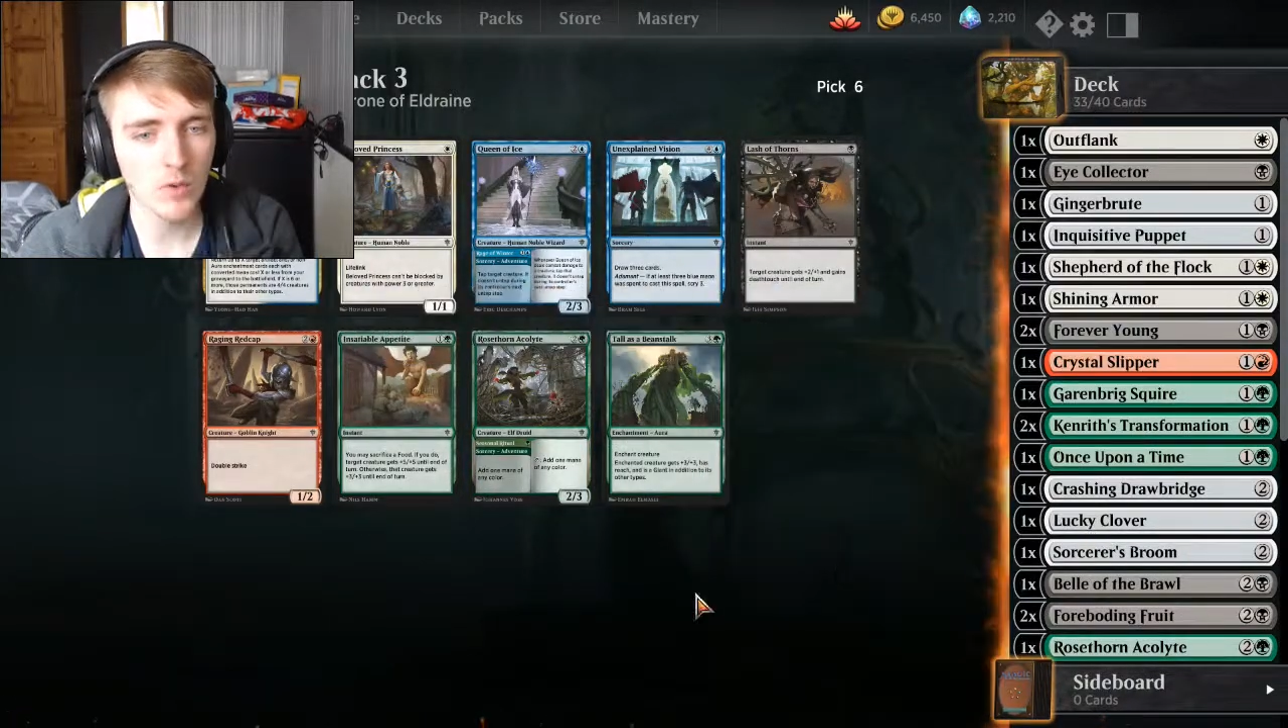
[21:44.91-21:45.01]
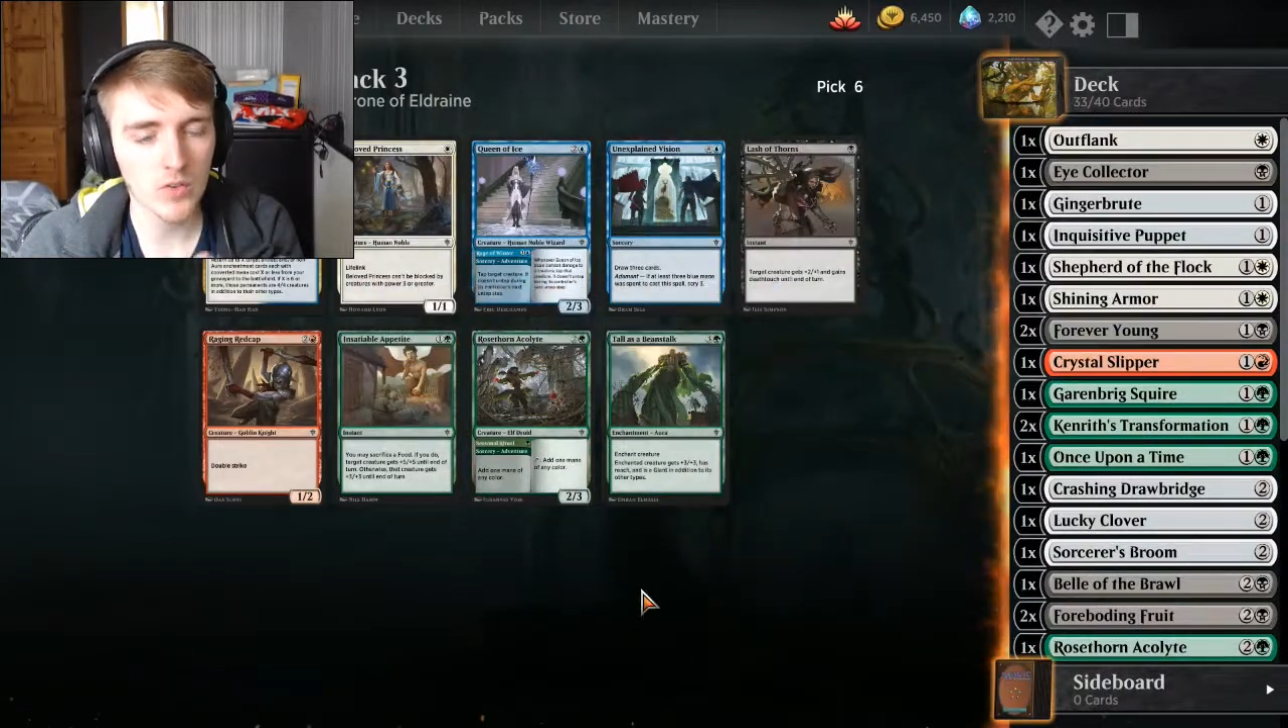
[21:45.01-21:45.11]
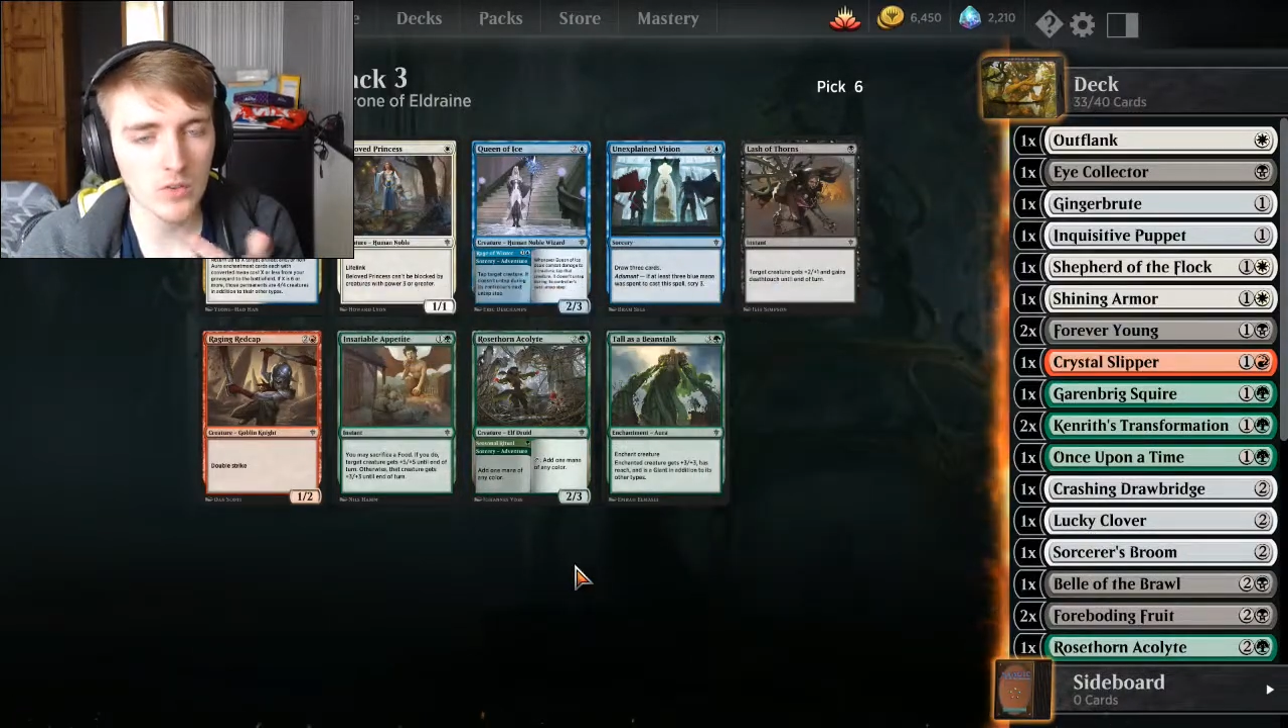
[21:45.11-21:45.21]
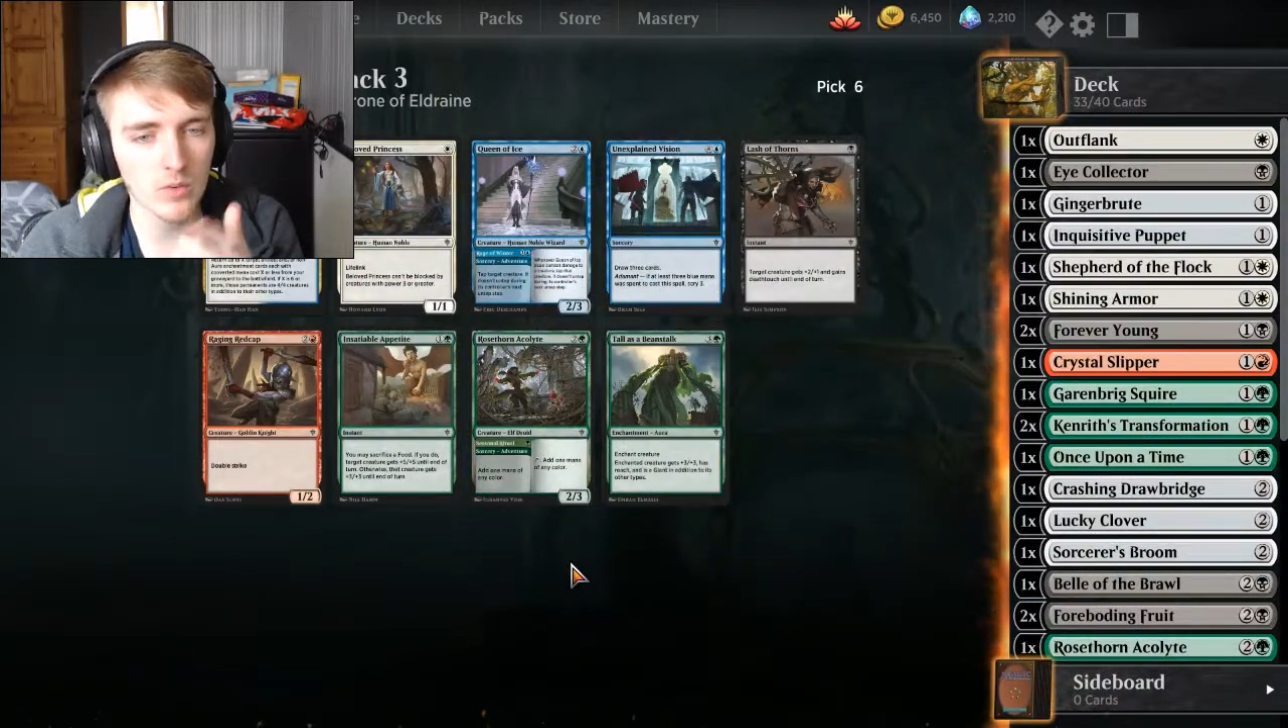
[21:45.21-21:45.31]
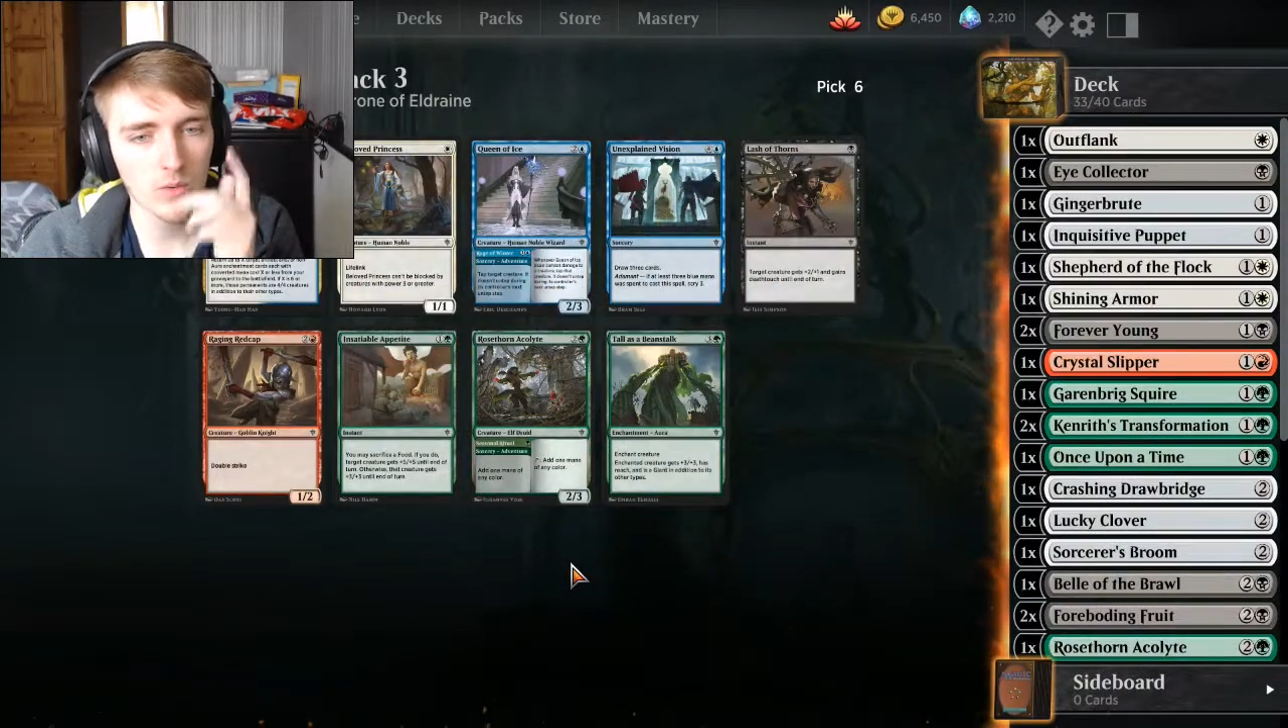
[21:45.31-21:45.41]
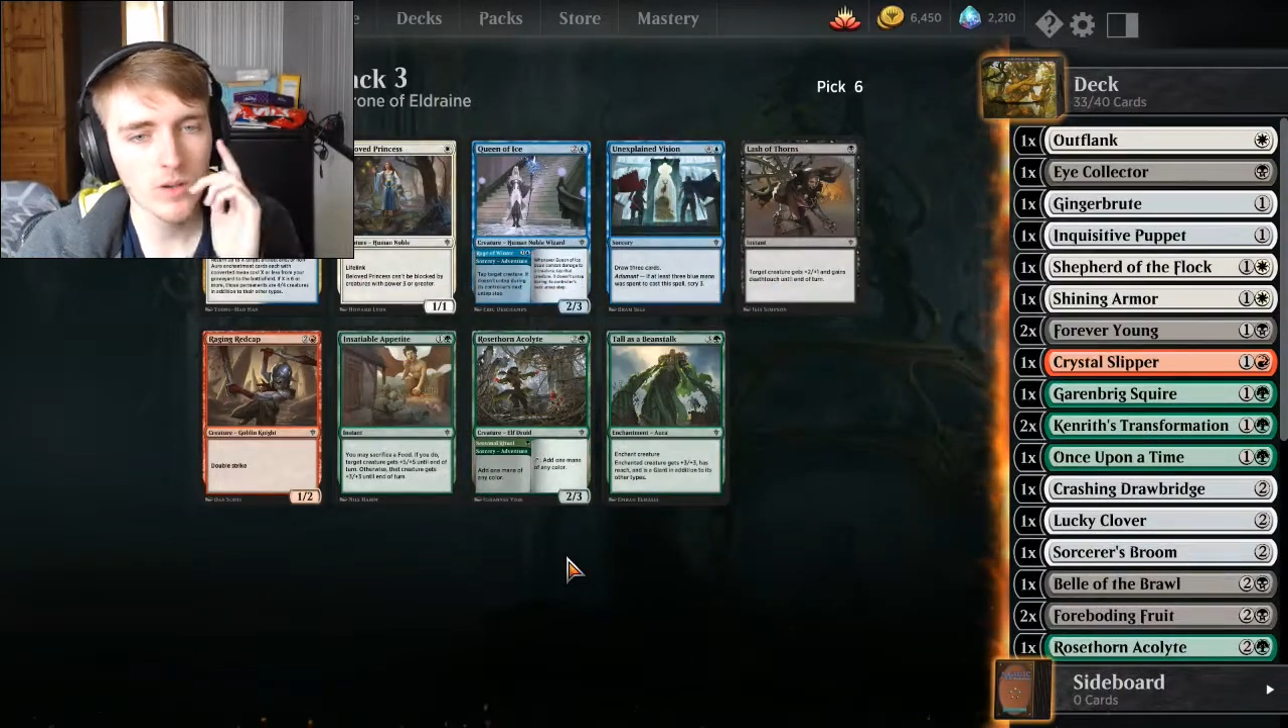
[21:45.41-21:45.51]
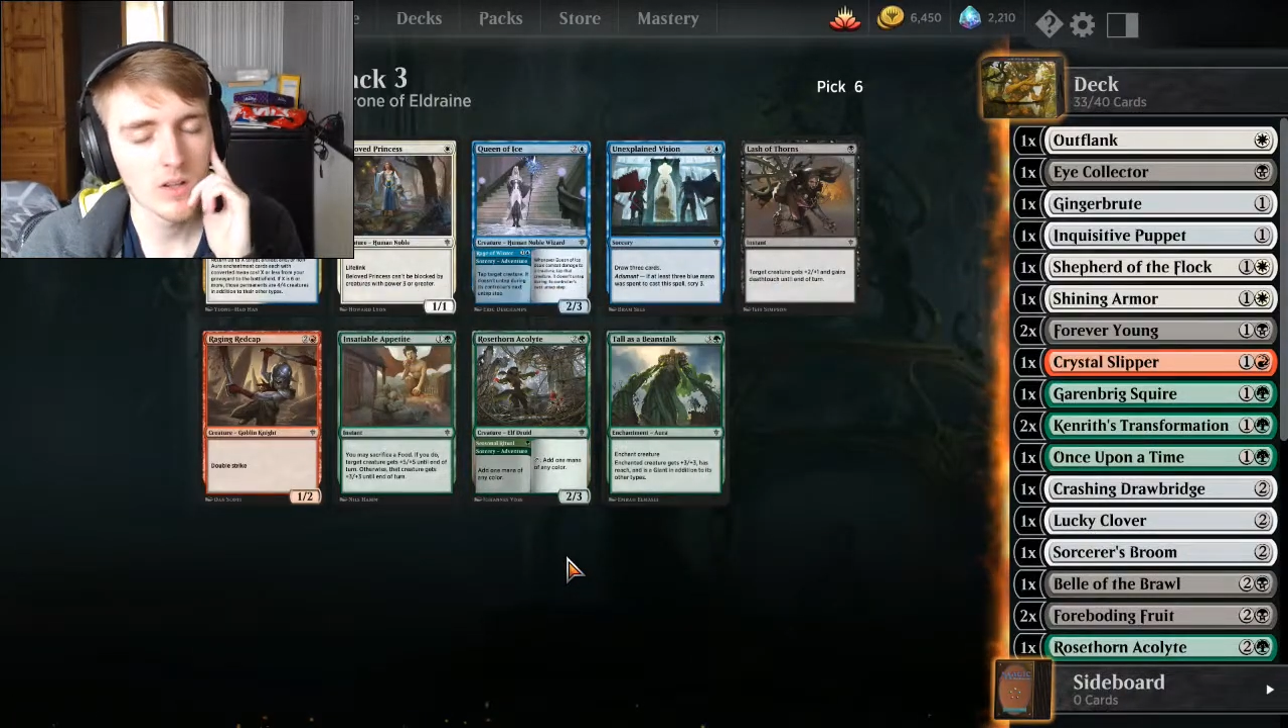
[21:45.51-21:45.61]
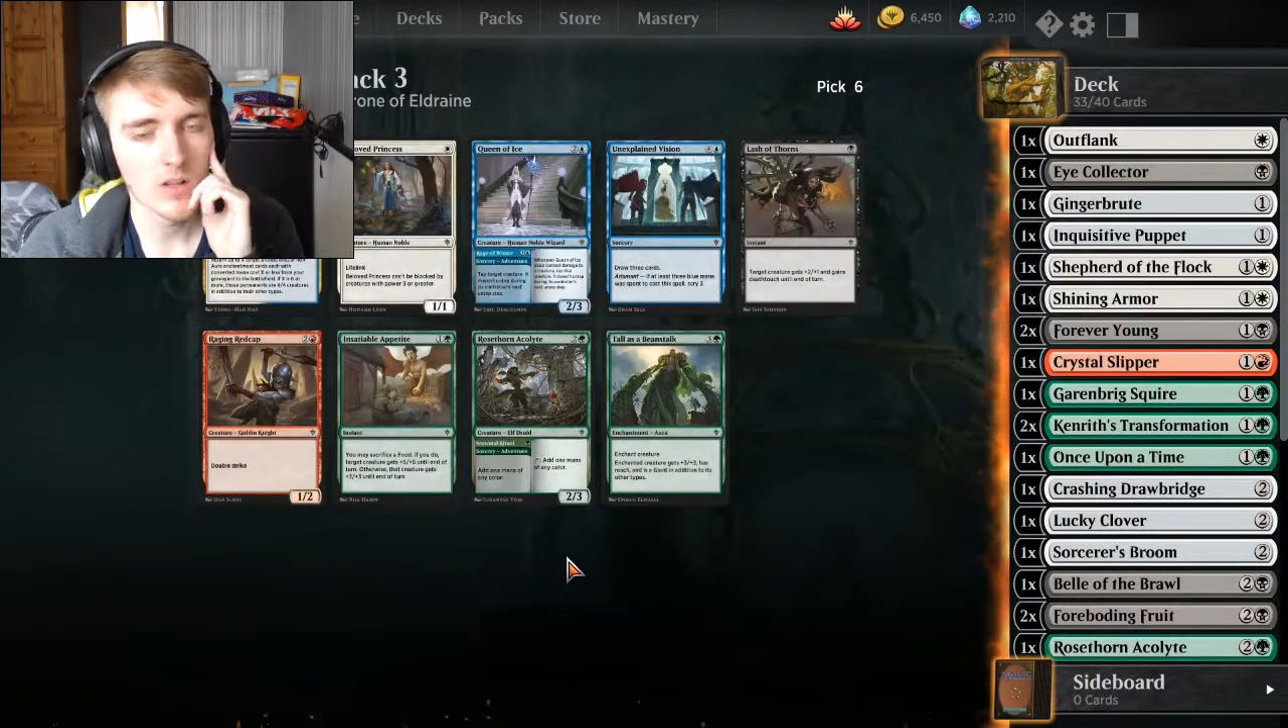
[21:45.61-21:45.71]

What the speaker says: or two,